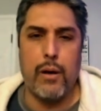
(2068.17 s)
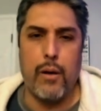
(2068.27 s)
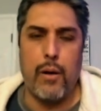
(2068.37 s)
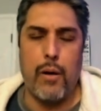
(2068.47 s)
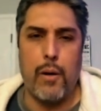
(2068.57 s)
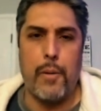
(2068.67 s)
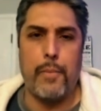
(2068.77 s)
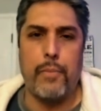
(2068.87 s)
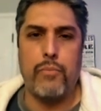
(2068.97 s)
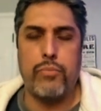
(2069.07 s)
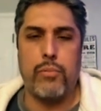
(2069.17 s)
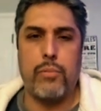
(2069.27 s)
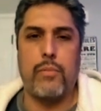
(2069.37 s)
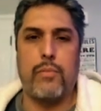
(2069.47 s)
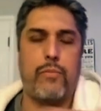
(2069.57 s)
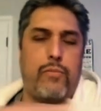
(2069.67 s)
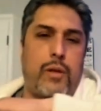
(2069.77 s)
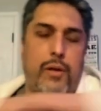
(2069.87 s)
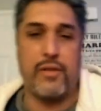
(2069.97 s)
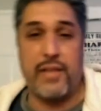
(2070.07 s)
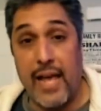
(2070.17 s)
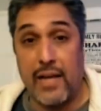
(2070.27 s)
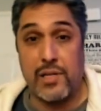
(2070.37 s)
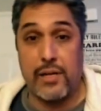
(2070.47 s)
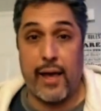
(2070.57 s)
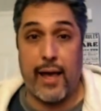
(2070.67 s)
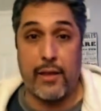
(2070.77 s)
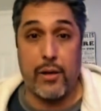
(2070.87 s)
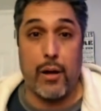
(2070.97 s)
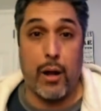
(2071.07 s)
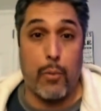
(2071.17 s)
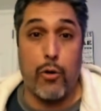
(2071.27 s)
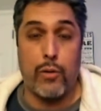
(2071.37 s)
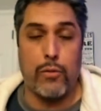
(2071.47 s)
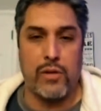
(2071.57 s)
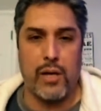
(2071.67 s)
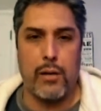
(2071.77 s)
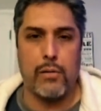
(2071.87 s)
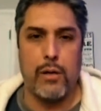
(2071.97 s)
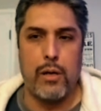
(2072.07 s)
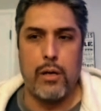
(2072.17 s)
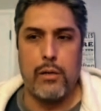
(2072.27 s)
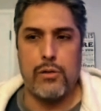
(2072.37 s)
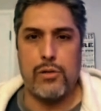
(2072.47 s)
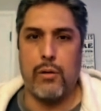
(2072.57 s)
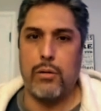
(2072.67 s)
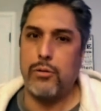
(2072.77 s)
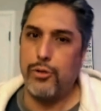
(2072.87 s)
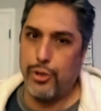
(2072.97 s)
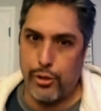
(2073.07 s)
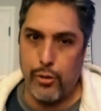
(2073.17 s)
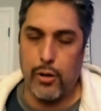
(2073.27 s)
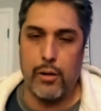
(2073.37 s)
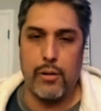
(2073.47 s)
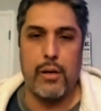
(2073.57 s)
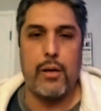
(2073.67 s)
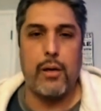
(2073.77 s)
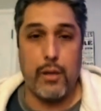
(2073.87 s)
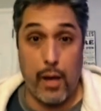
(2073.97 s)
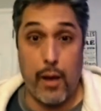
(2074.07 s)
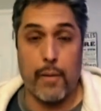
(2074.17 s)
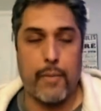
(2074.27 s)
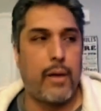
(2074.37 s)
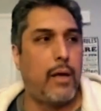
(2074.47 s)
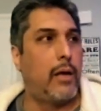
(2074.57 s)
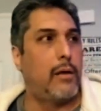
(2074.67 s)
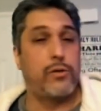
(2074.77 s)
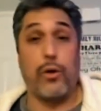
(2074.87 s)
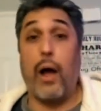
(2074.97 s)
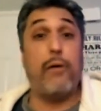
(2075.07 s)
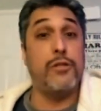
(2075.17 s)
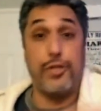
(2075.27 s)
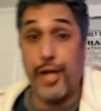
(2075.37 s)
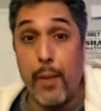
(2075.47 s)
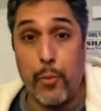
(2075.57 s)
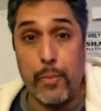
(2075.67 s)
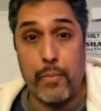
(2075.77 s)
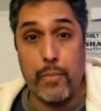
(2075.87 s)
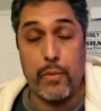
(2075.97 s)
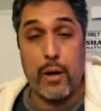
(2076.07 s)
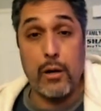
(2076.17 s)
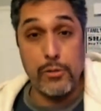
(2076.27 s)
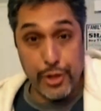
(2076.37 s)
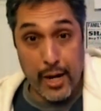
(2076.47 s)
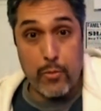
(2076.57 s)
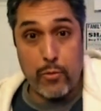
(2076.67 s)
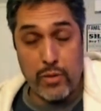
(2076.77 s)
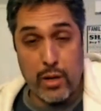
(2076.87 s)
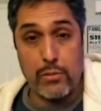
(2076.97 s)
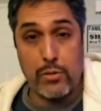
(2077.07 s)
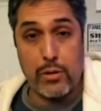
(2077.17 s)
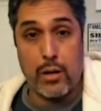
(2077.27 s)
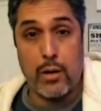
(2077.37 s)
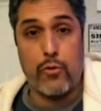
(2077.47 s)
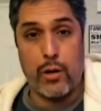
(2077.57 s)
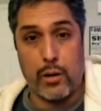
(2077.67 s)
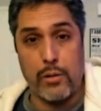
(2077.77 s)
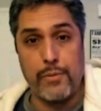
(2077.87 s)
um the desk at the Alamana Hotel. So I was like, sure, yeah. So I unjam them. I unjam them down to the Alamana,